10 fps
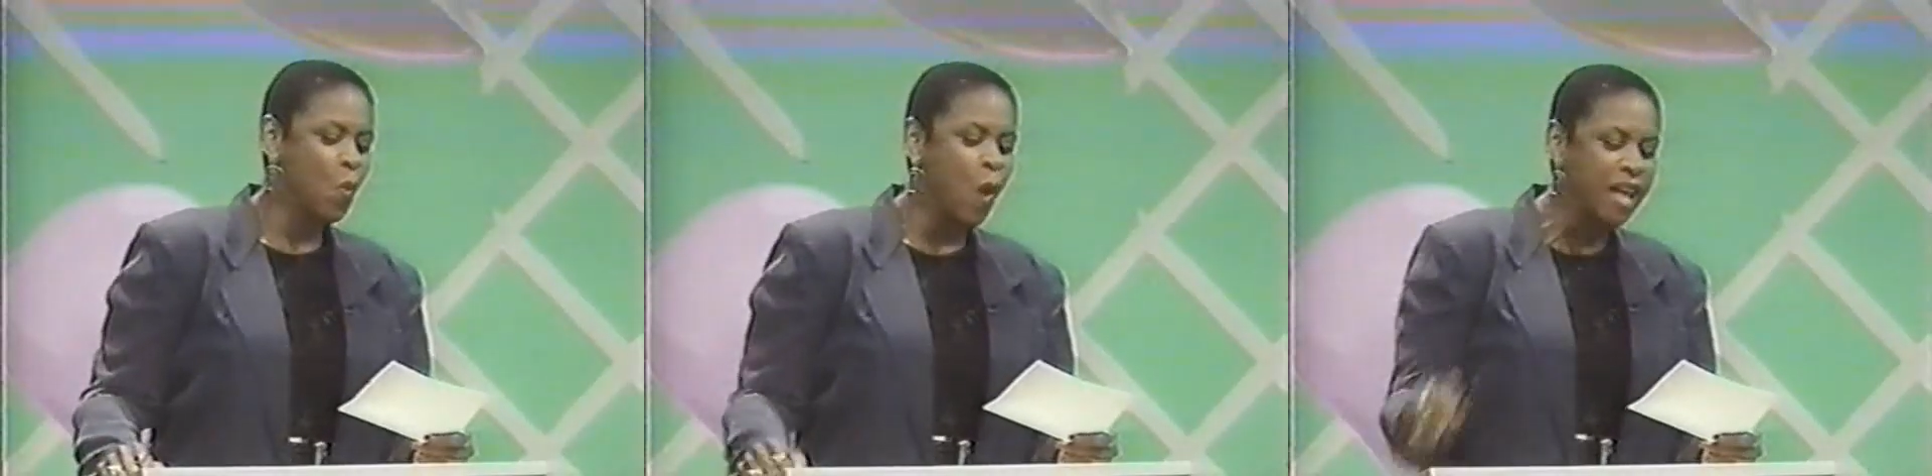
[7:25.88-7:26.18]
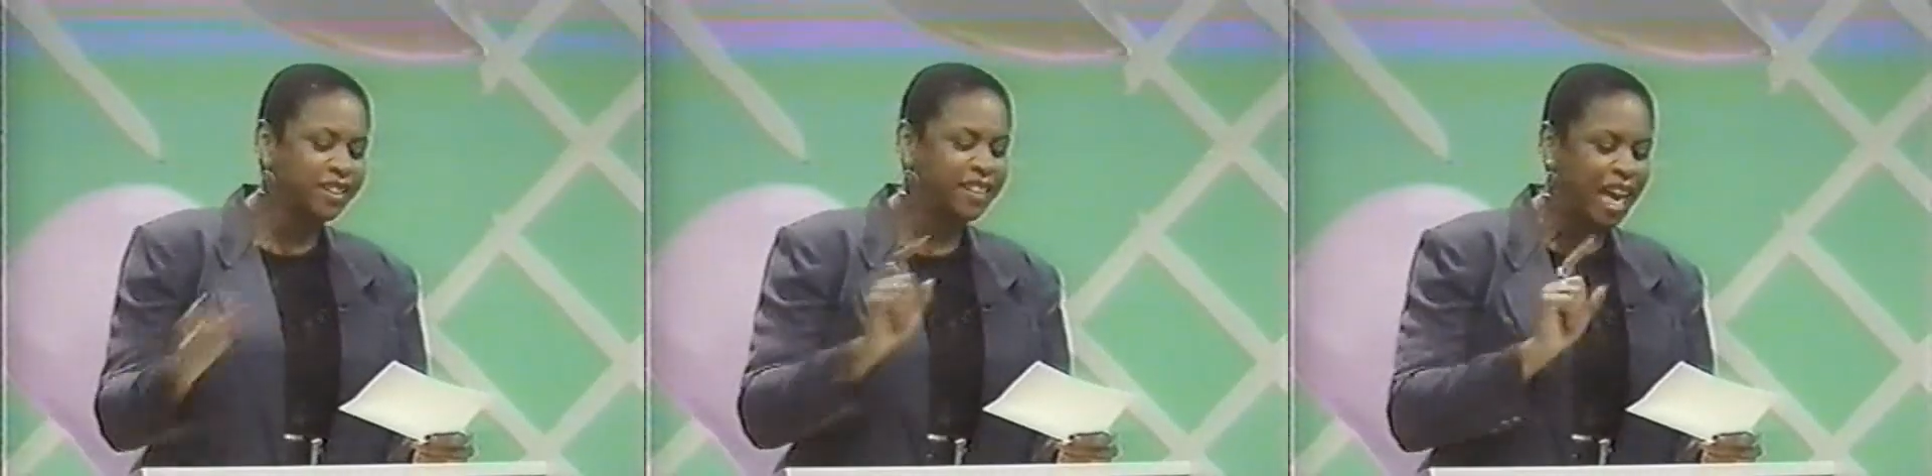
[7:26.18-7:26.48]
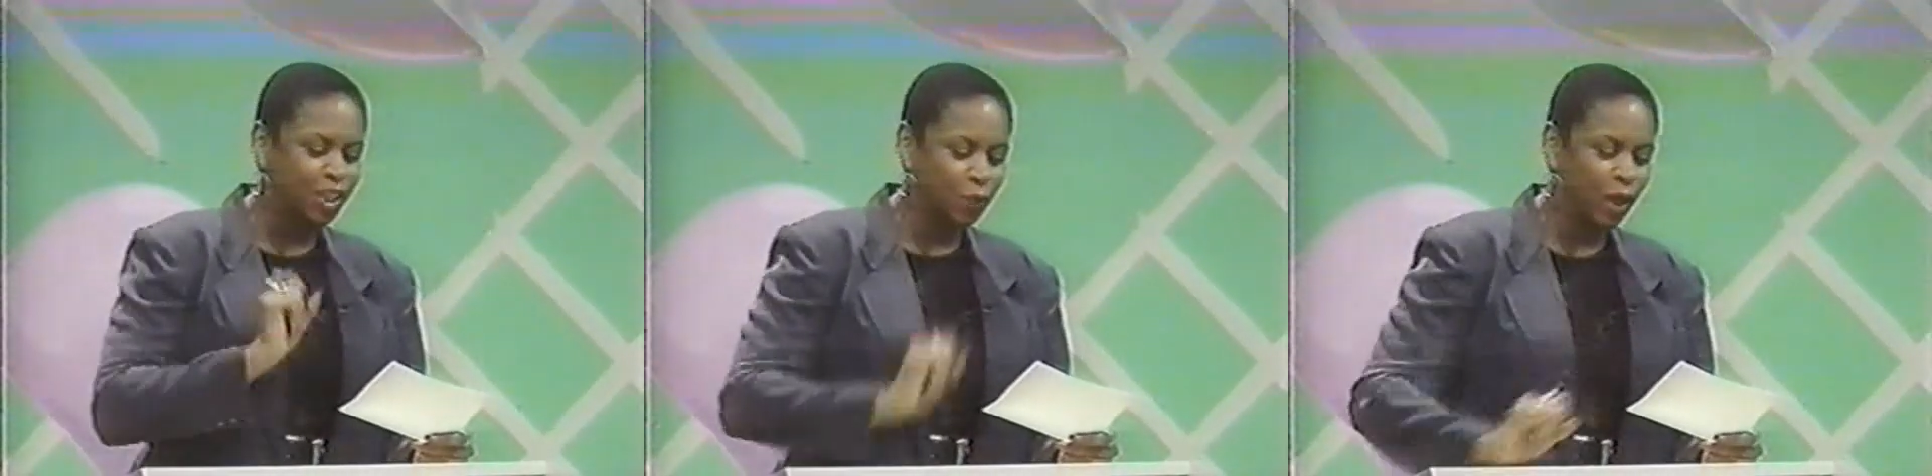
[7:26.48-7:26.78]
What
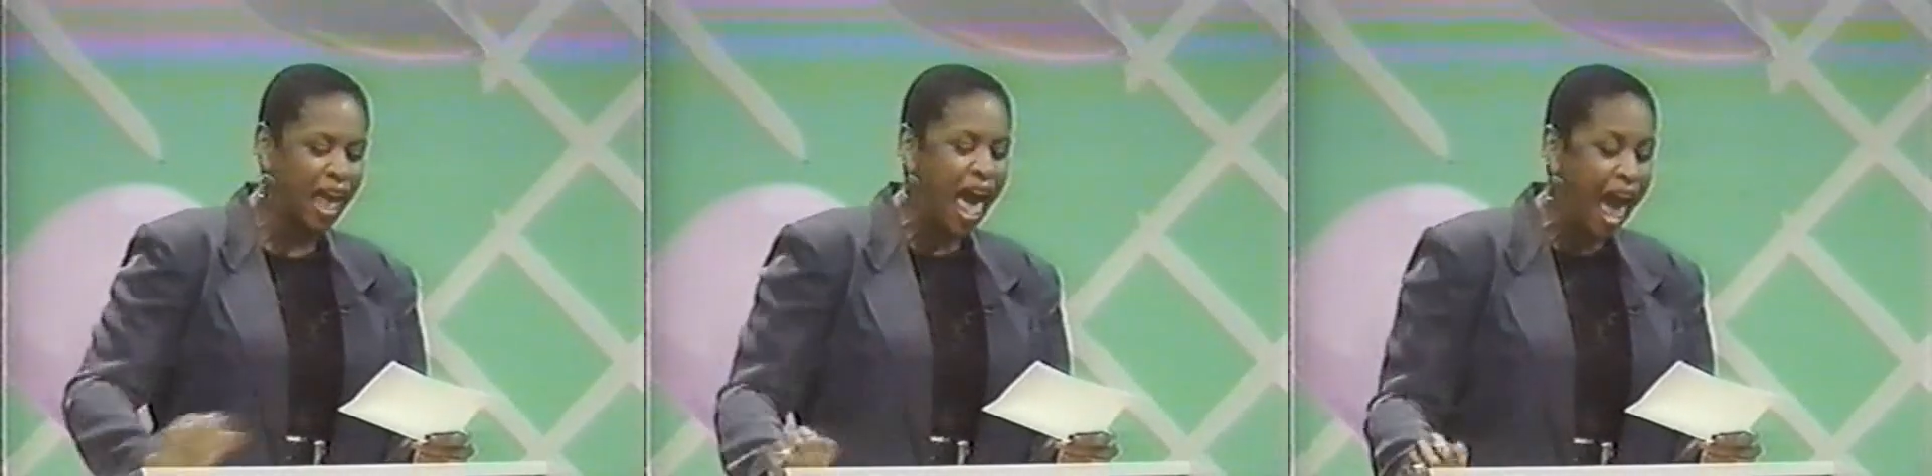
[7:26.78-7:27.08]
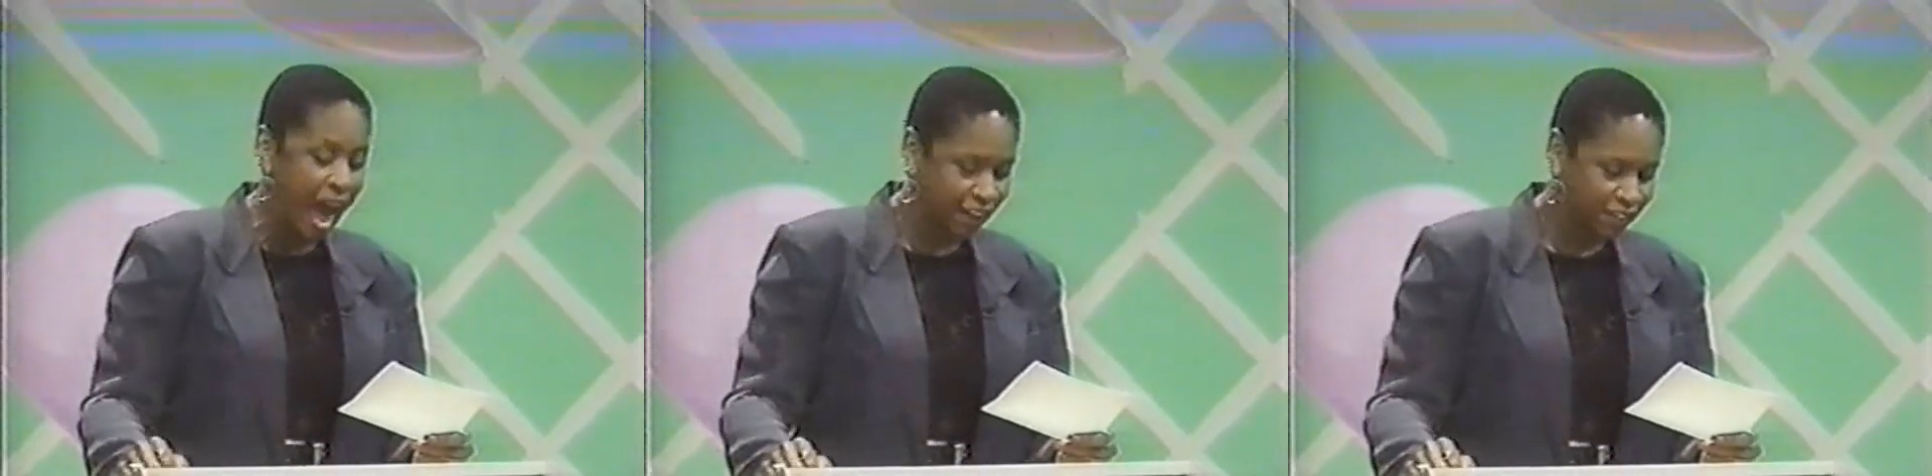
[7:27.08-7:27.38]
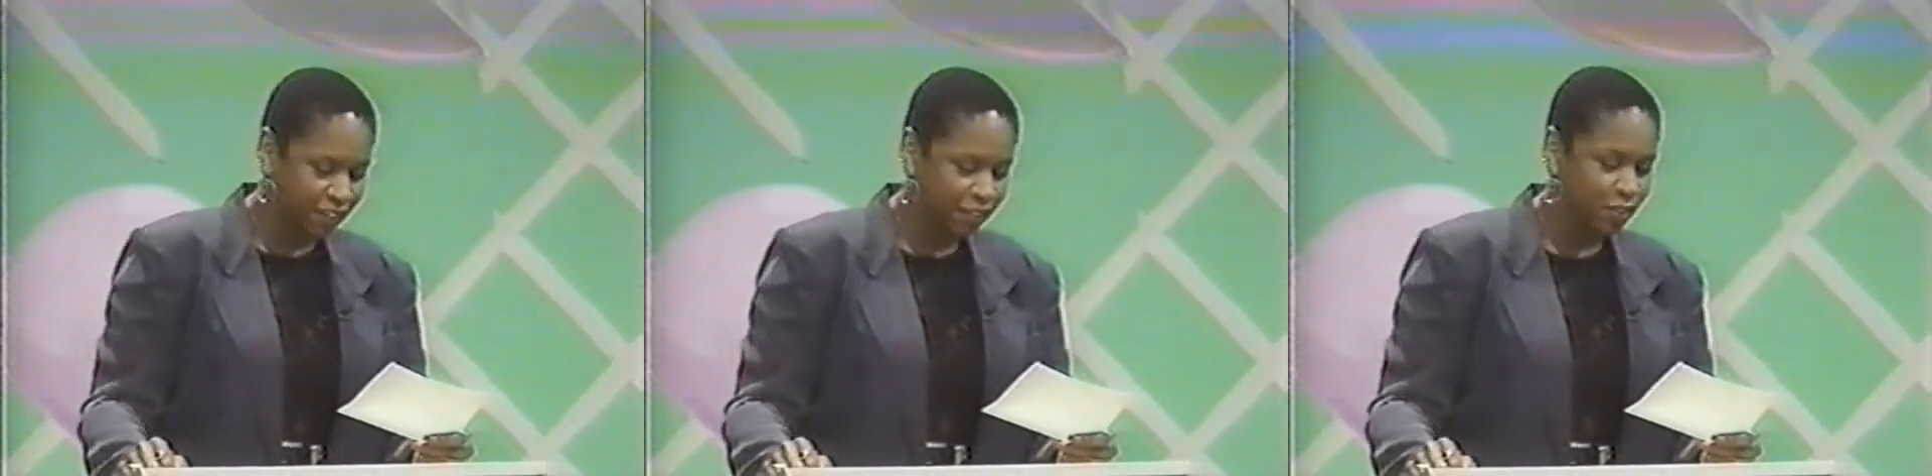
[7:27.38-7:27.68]
sexual act
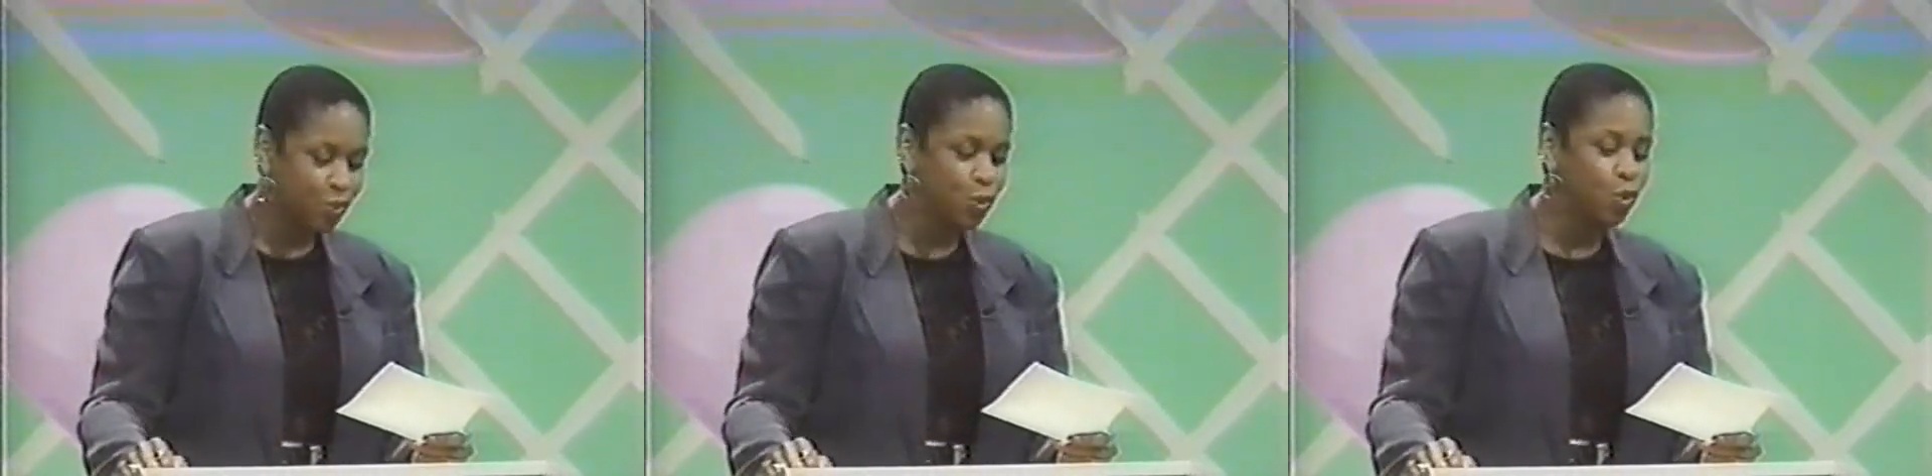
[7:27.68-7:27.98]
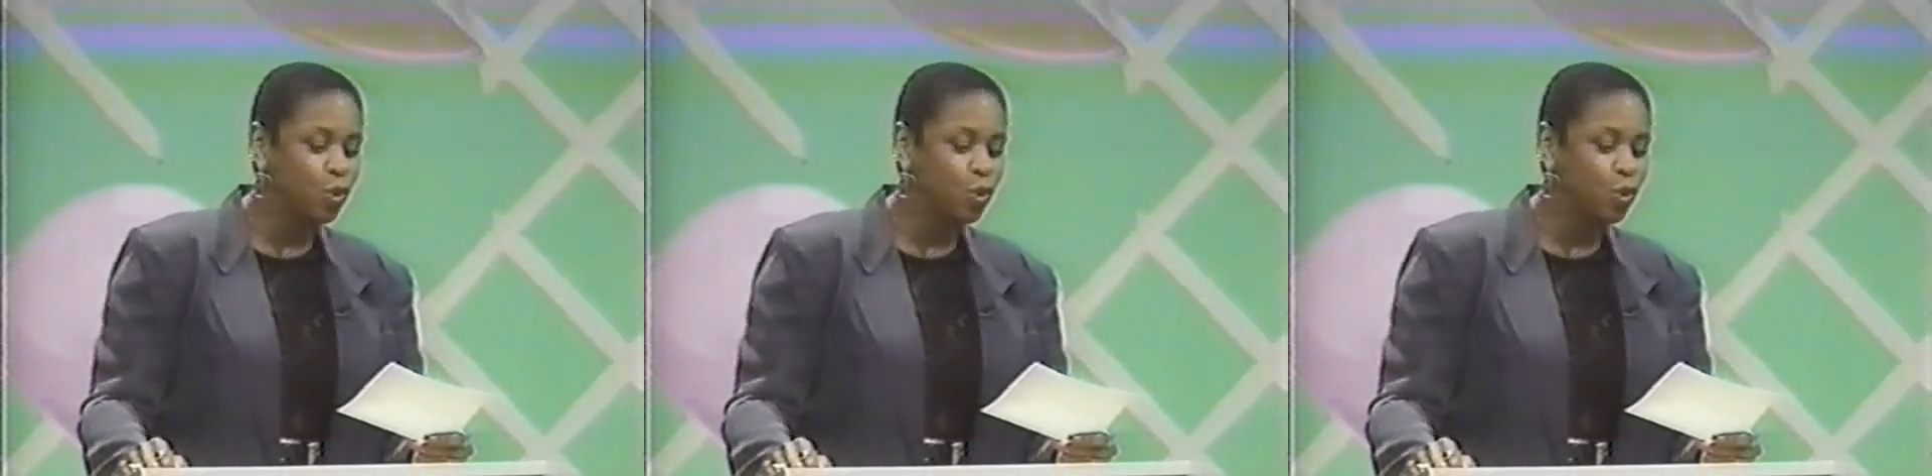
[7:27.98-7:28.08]
do